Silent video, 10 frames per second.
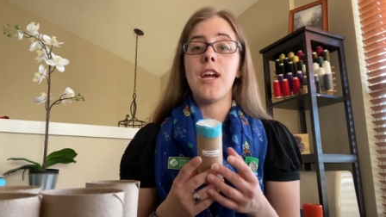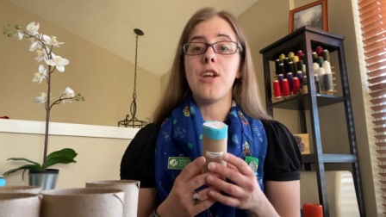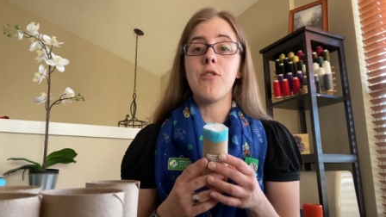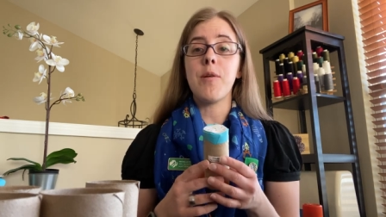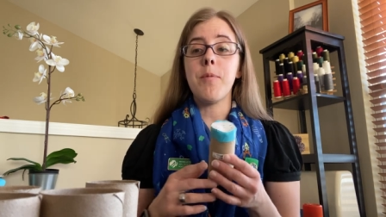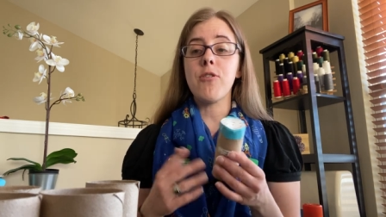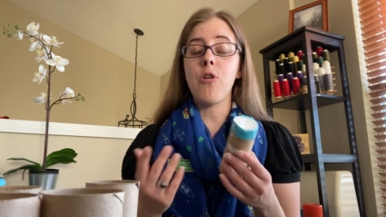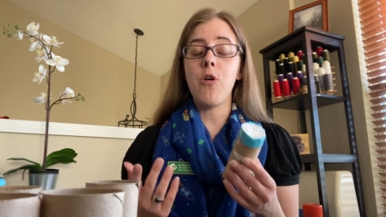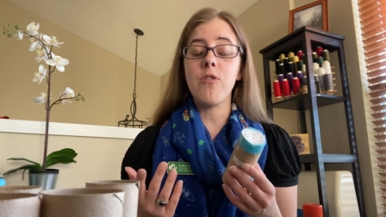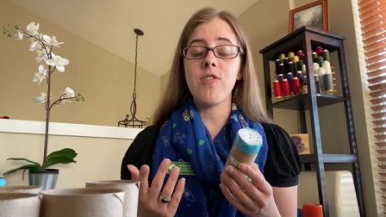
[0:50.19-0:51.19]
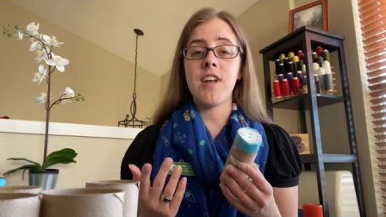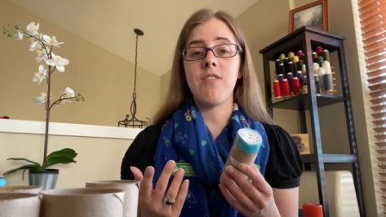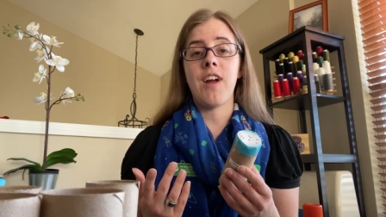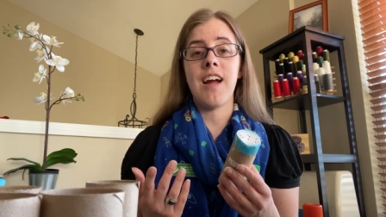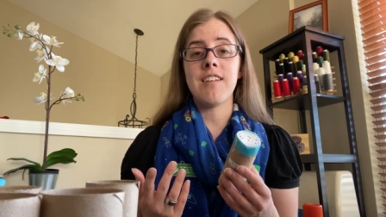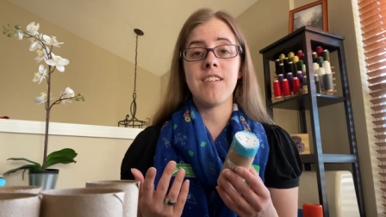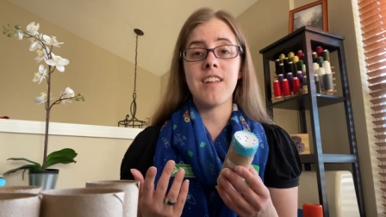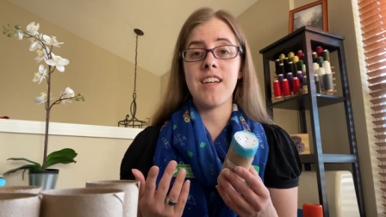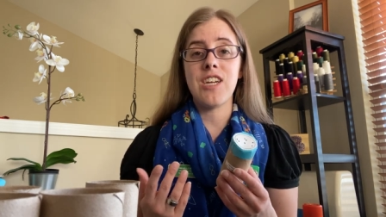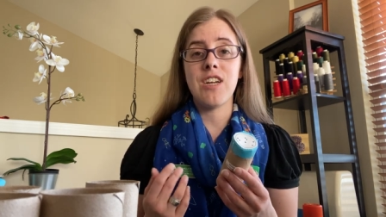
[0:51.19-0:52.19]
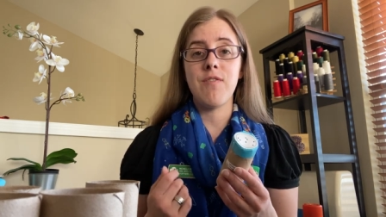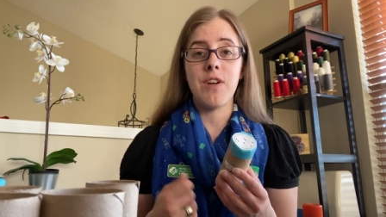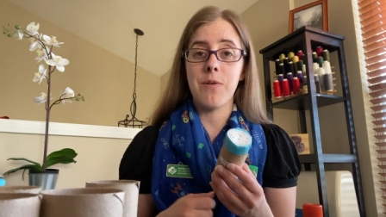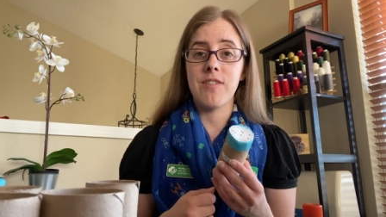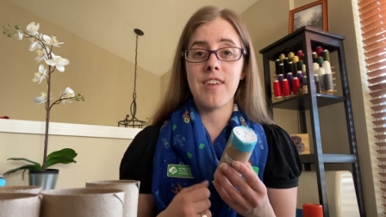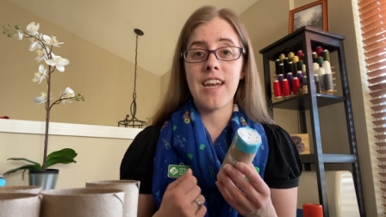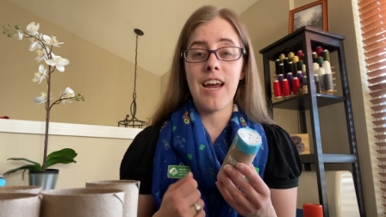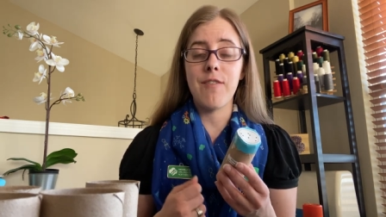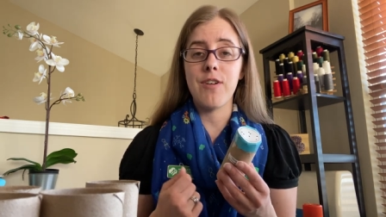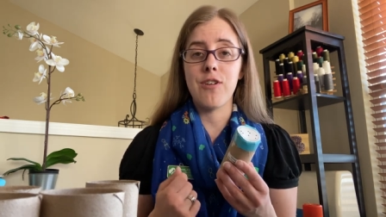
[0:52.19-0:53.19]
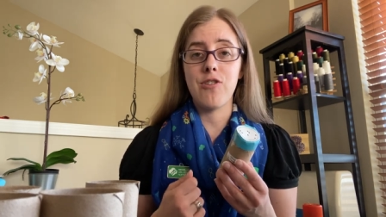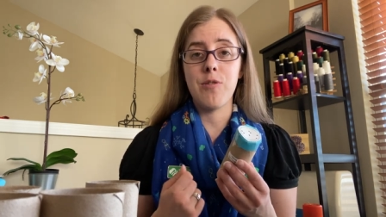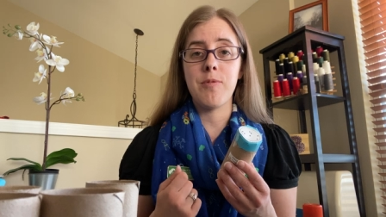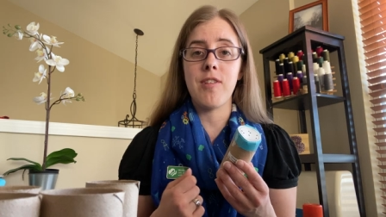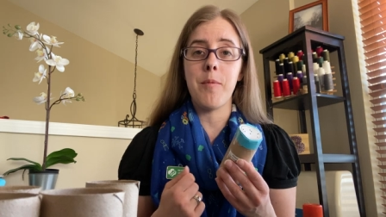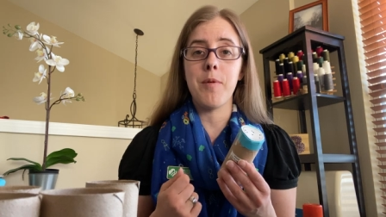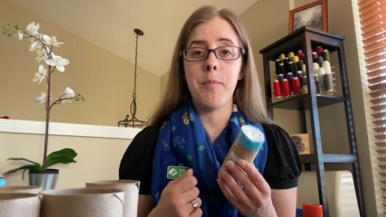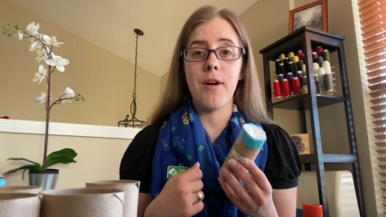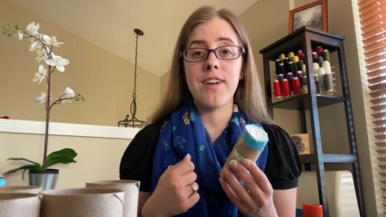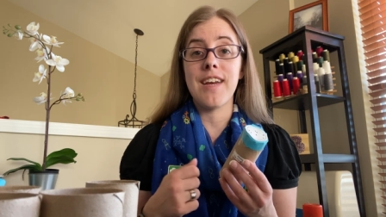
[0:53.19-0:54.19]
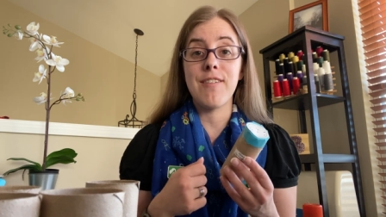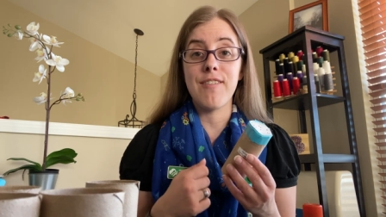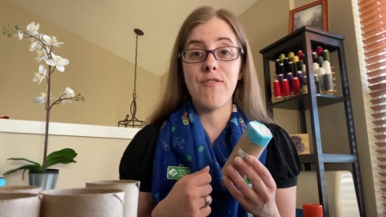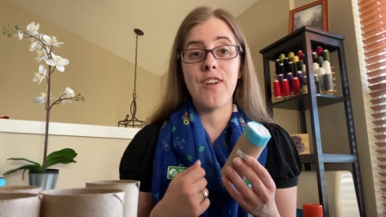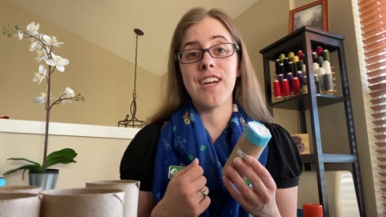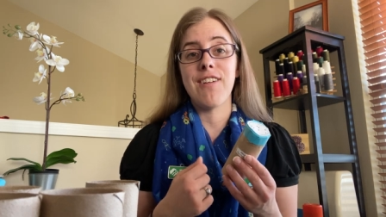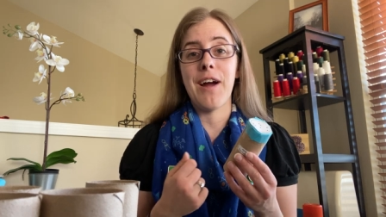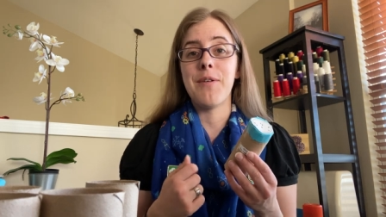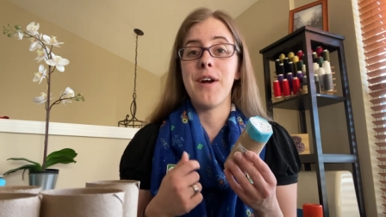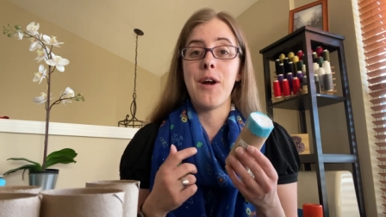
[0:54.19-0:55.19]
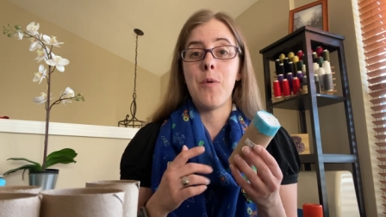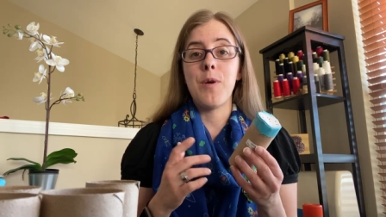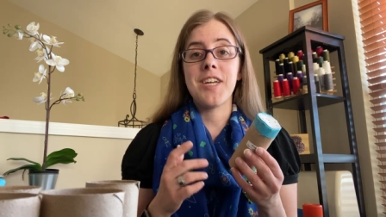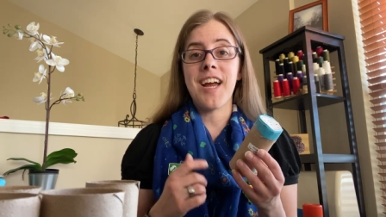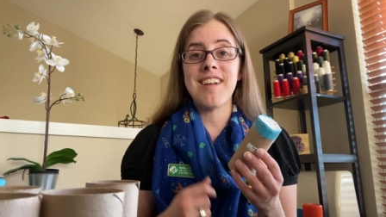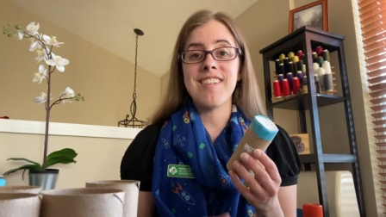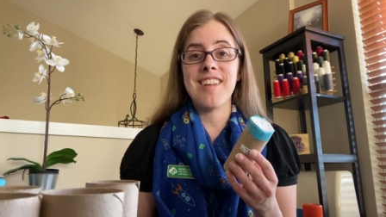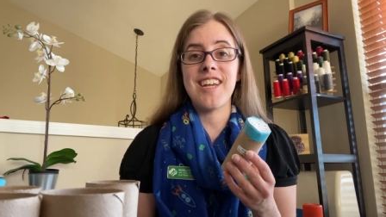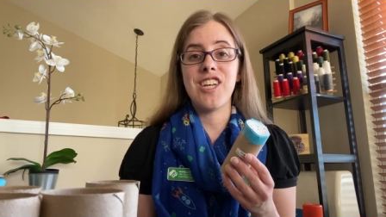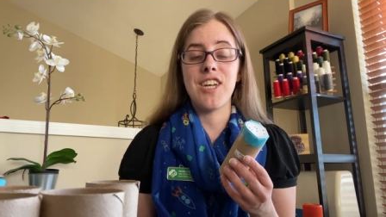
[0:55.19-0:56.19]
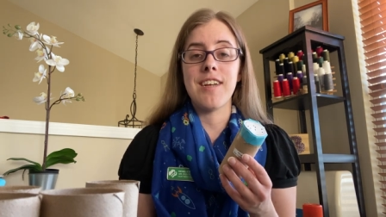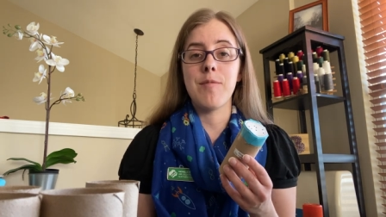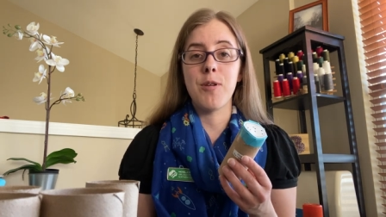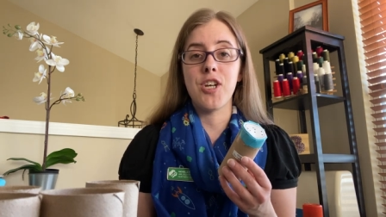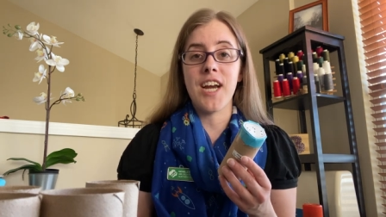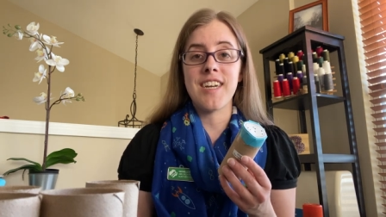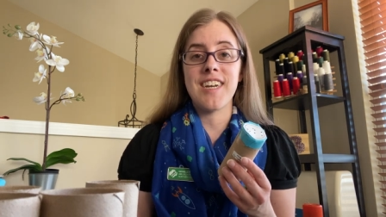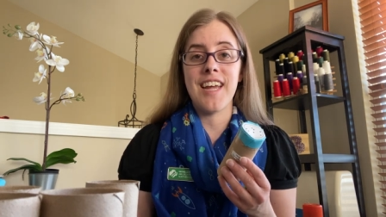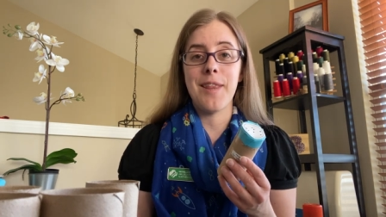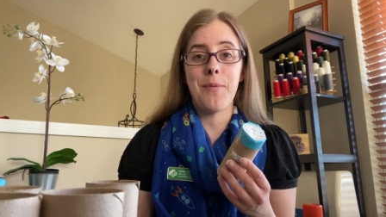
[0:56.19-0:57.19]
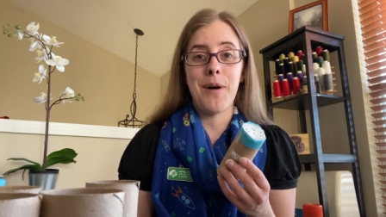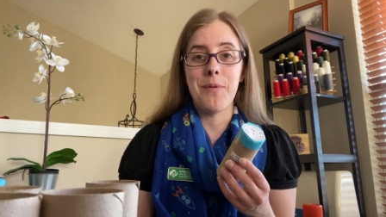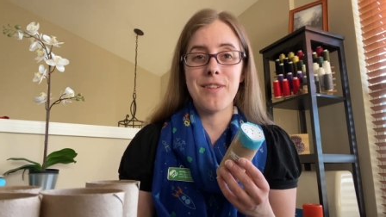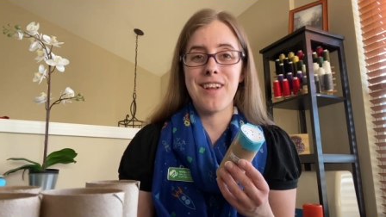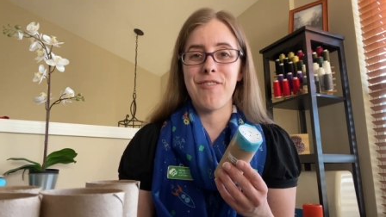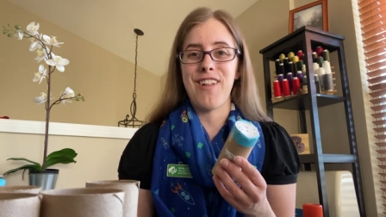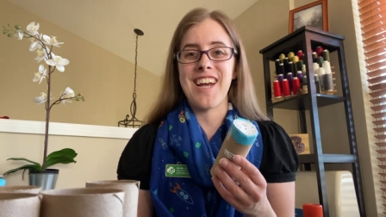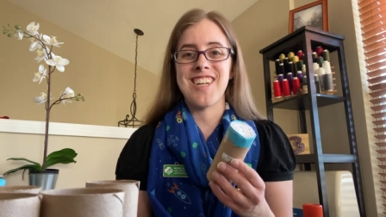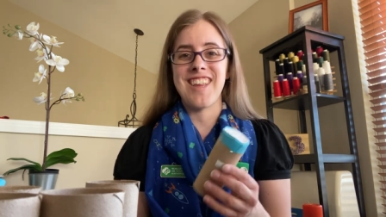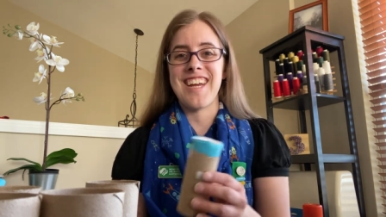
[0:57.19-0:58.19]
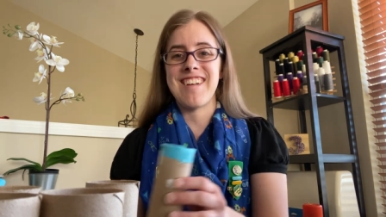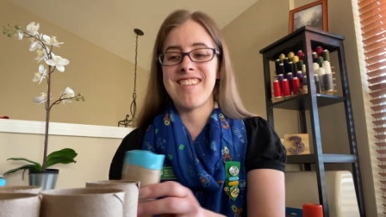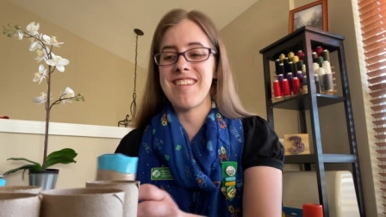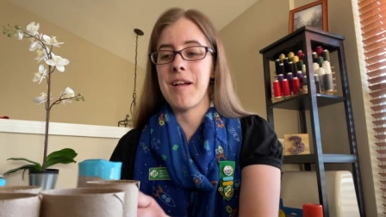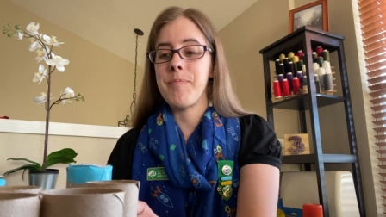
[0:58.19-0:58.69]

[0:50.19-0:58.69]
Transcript: You can build a whole set of constellation viewers and have your troop slumber party and figure out which constellation is projected on the wall with your flashlights.